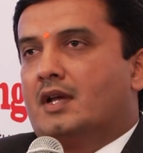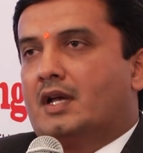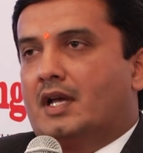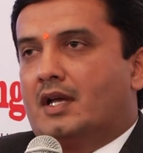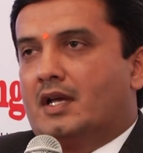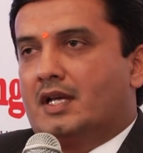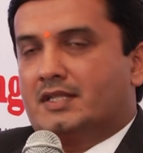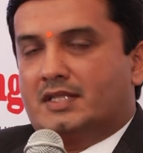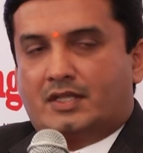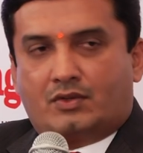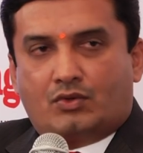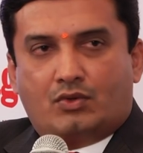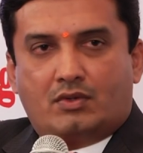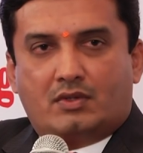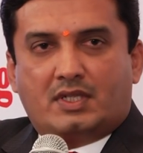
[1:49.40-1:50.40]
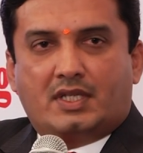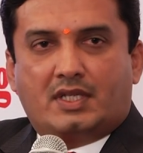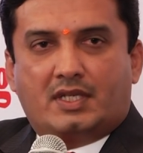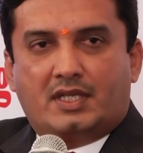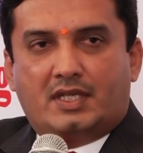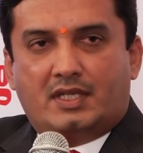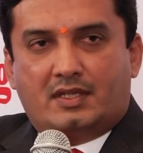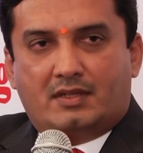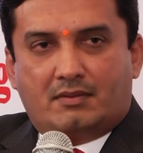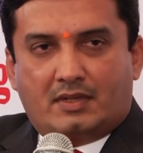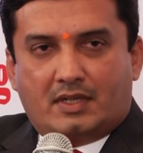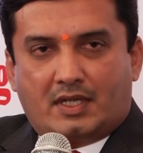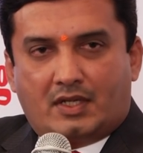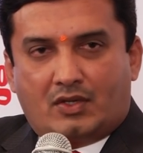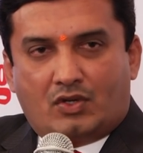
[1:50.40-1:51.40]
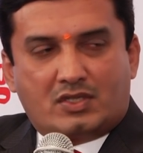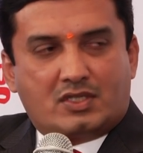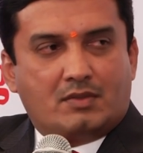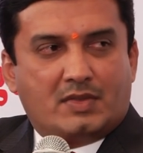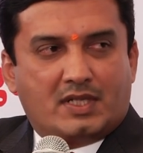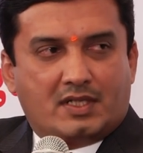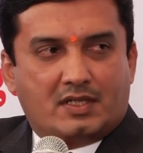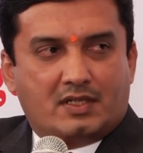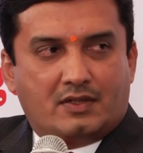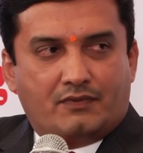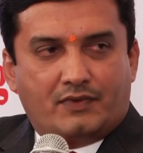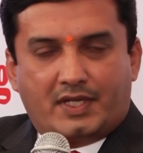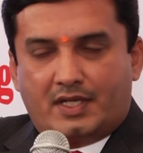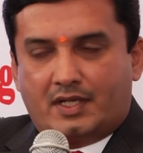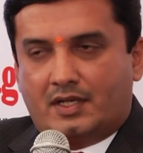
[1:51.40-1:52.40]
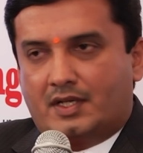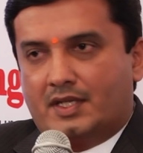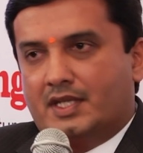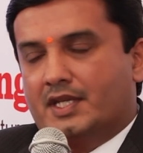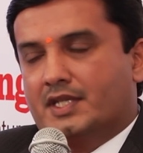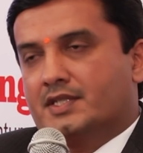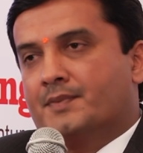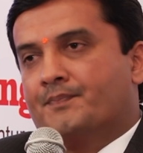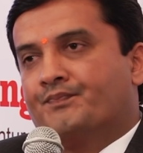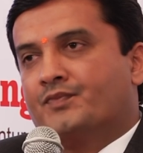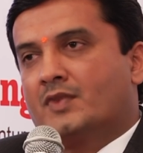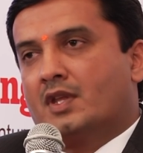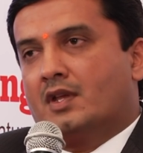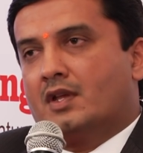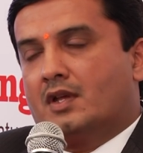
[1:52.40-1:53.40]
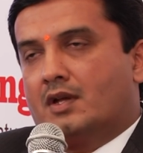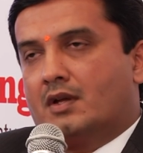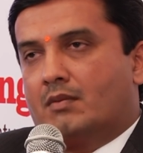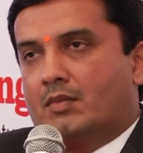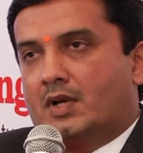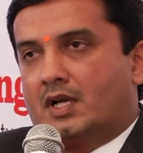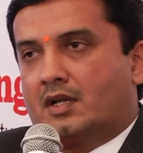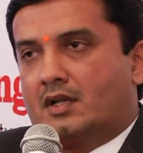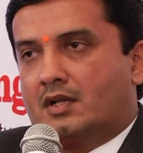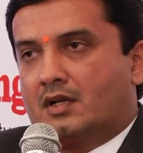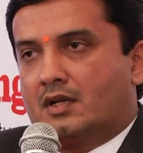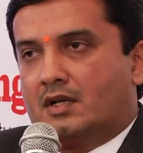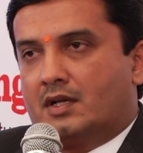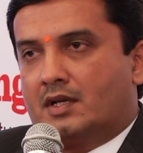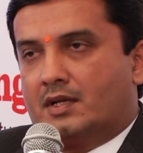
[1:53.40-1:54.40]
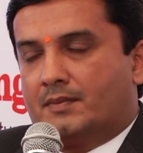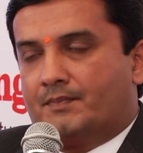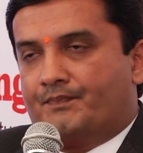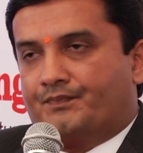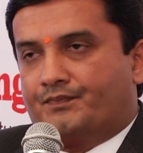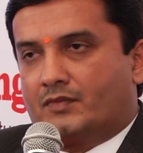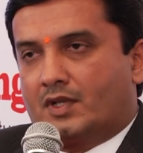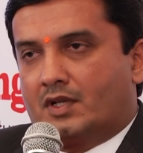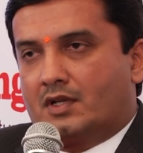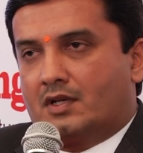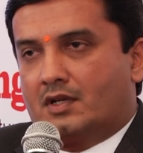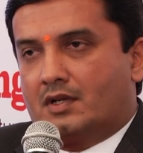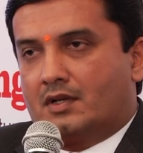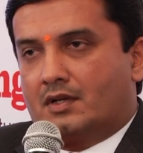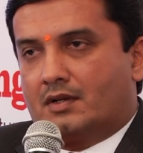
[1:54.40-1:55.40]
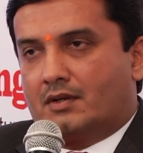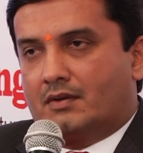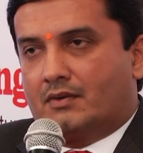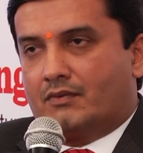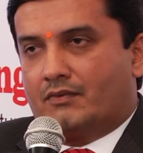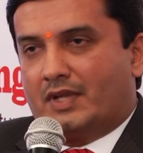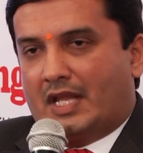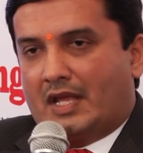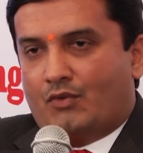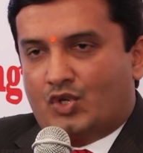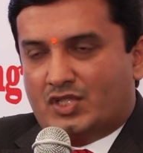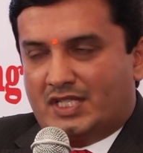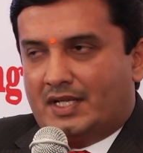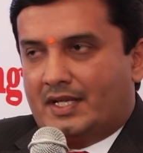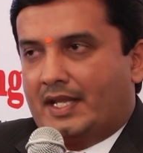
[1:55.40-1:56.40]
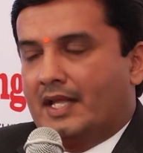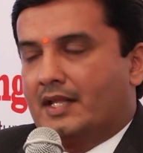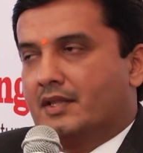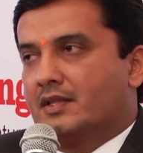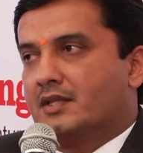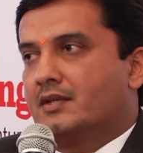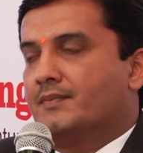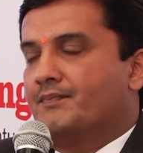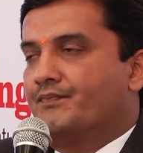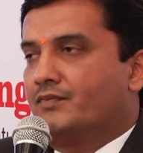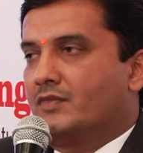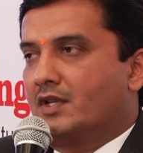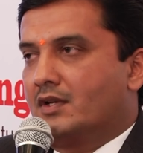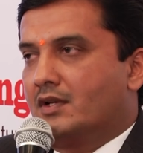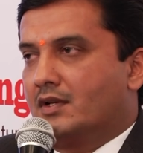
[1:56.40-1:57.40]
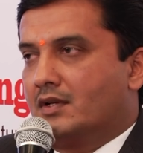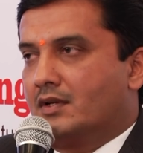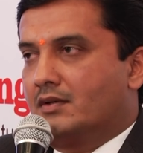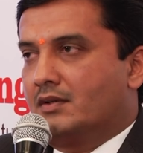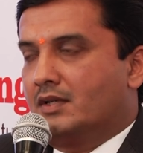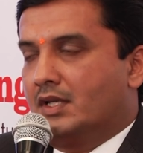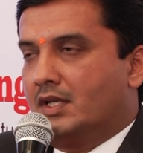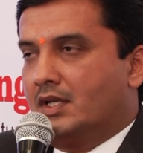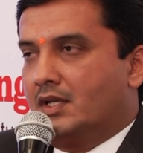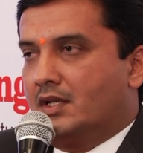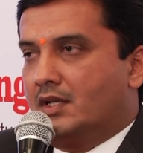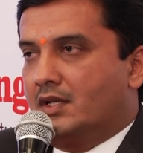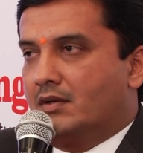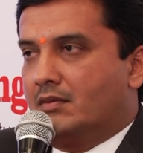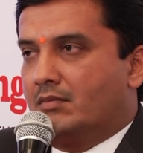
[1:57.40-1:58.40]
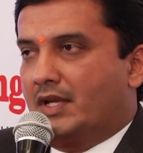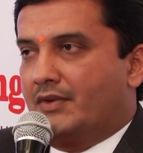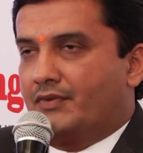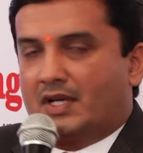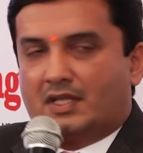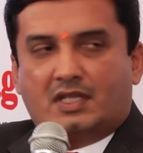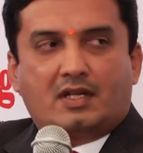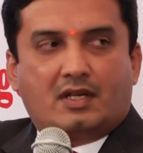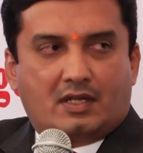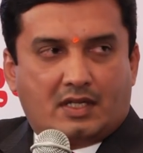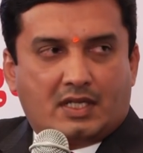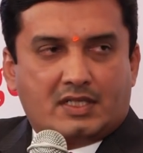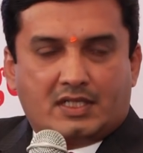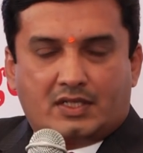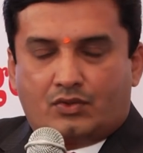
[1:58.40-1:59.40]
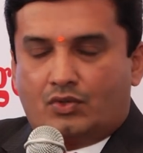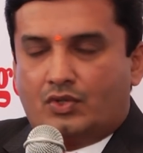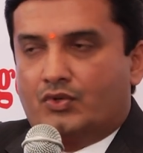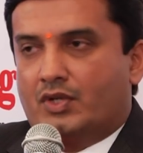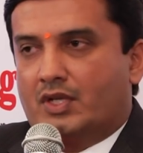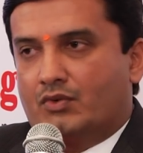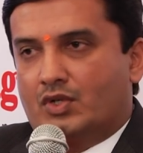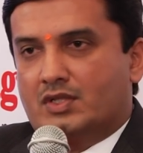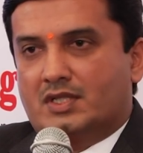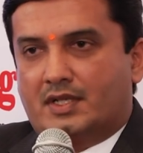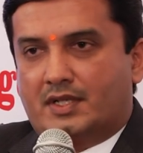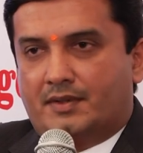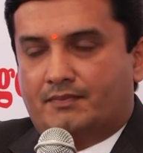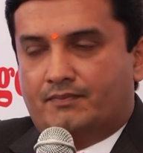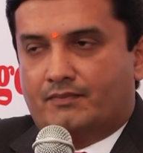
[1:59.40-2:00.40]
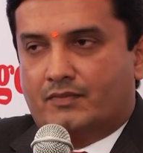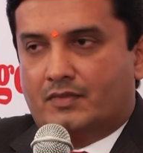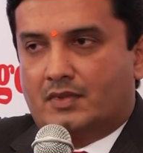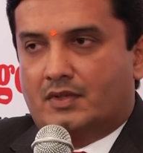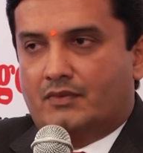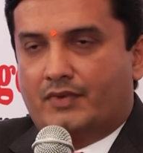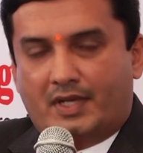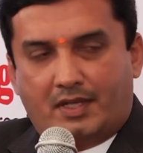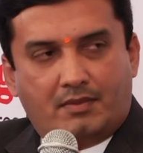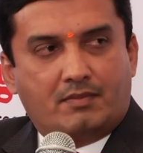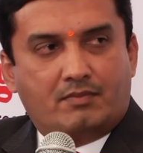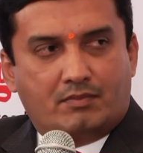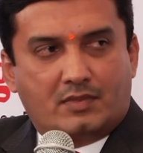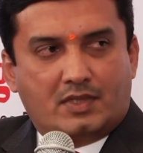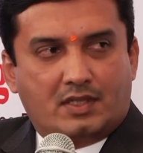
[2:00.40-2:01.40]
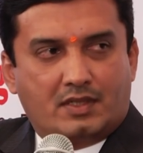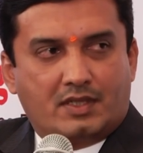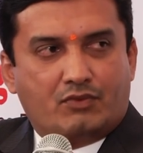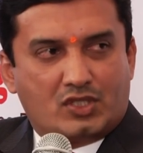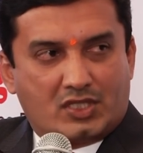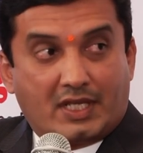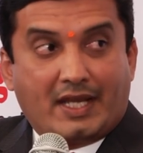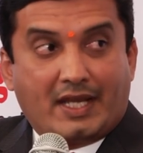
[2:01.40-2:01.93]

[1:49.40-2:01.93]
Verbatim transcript: As I told, he, I lost him at a very early age. But uh, uh, when I was in 10th, uh, my father, as I told you, he was a very, uh, he was a great